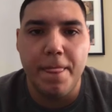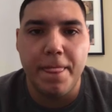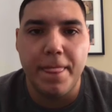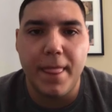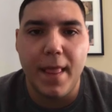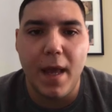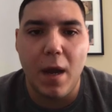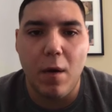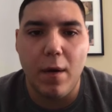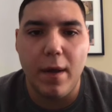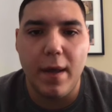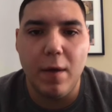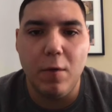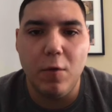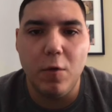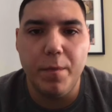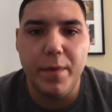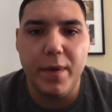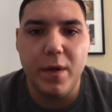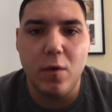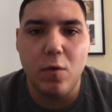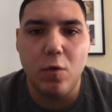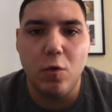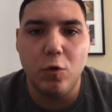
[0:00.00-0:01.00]
Now, it would
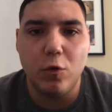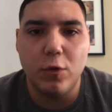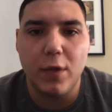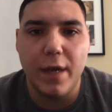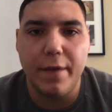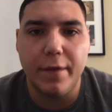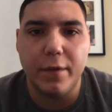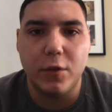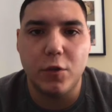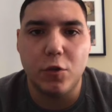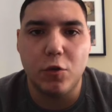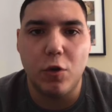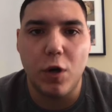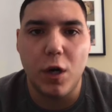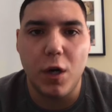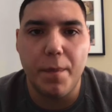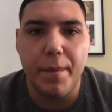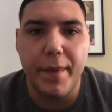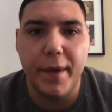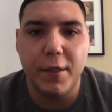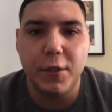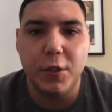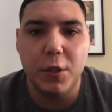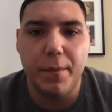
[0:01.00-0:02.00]
be cool to have a truck
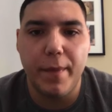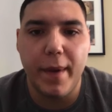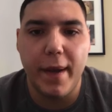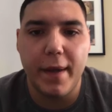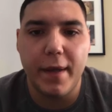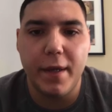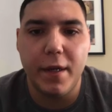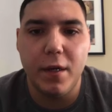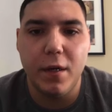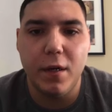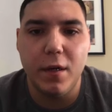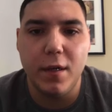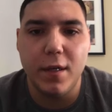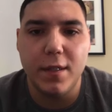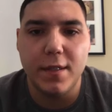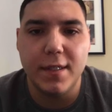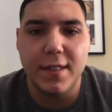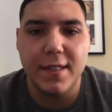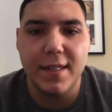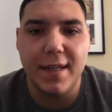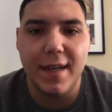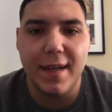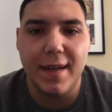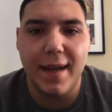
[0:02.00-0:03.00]
picture back here because it's
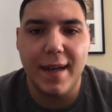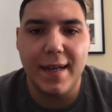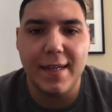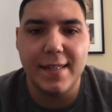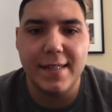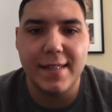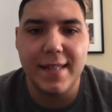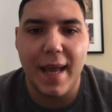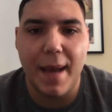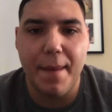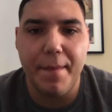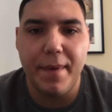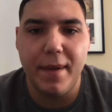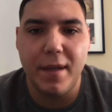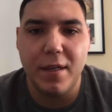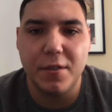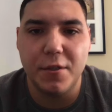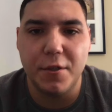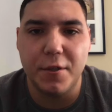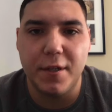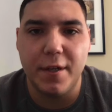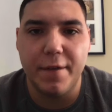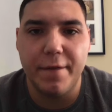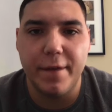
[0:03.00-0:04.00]
like a guy stamping a
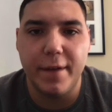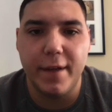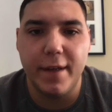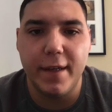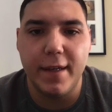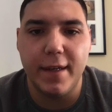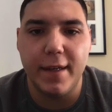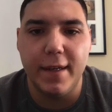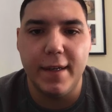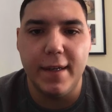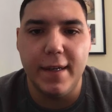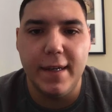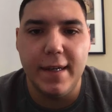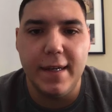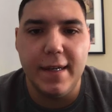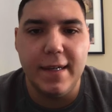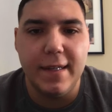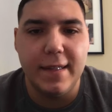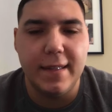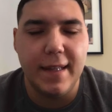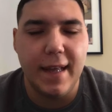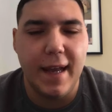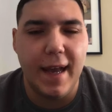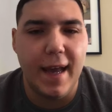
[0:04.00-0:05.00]
certificate.
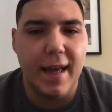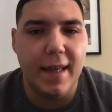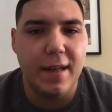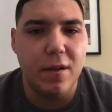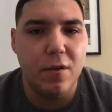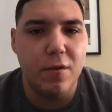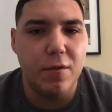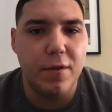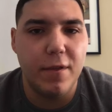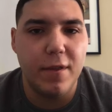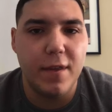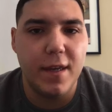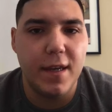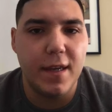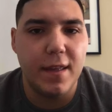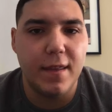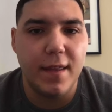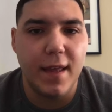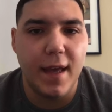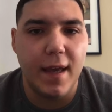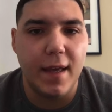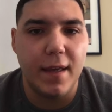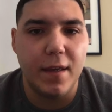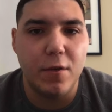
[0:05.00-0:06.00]
I don't think
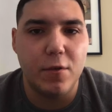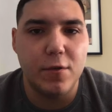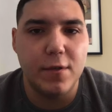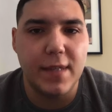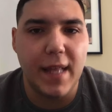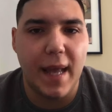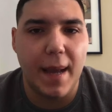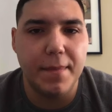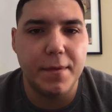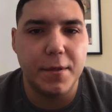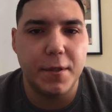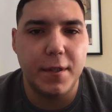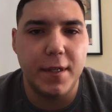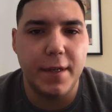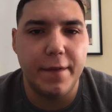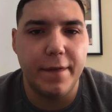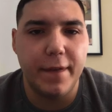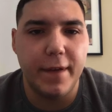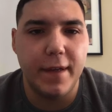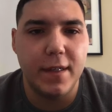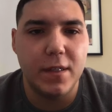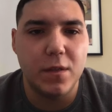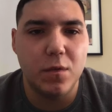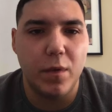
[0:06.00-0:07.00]
that you stamp
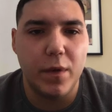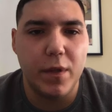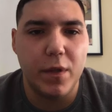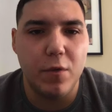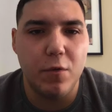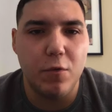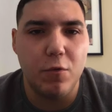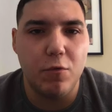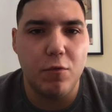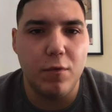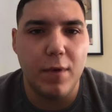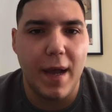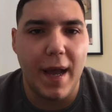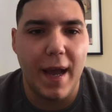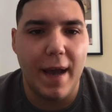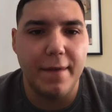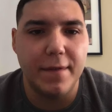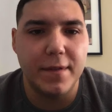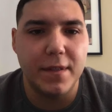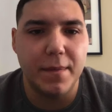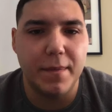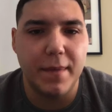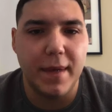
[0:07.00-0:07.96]
certificates when you have some